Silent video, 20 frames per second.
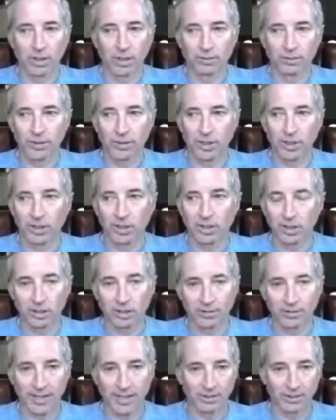fit into
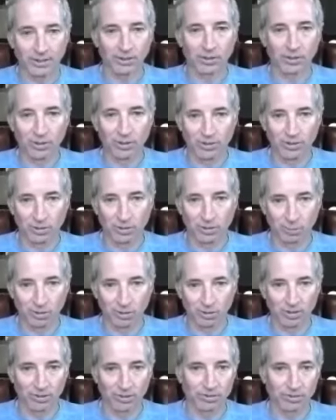the value
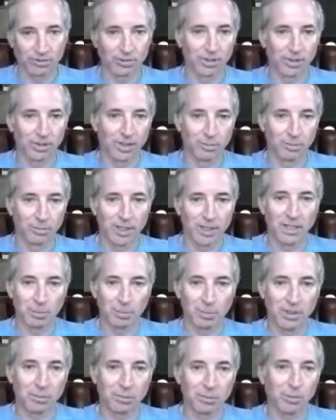systems of many
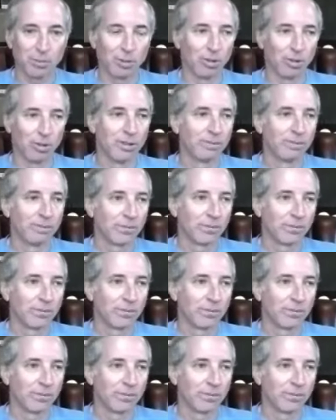people.